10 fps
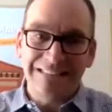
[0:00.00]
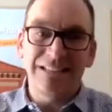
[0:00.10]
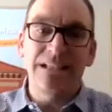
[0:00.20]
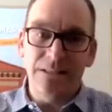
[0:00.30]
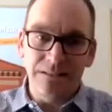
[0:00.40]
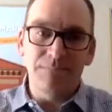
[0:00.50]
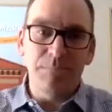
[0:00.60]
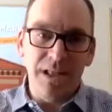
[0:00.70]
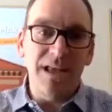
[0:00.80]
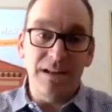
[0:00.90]
it's
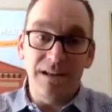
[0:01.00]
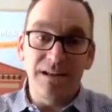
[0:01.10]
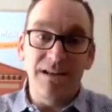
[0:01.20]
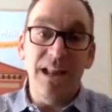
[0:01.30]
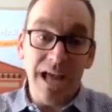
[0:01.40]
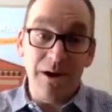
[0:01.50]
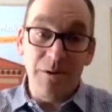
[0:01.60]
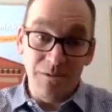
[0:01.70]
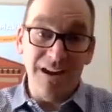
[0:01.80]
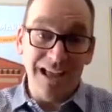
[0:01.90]
planned
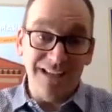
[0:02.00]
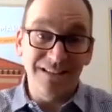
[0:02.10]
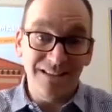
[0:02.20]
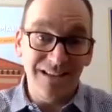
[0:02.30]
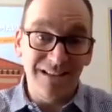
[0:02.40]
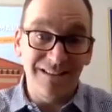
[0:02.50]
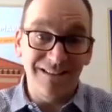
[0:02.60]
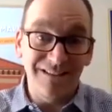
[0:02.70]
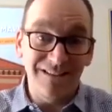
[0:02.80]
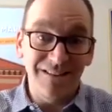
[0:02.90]
now that I can see.
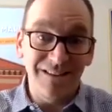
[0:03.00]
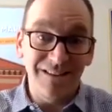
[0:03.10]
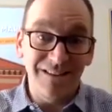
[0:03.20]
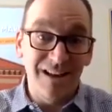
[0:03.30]
And,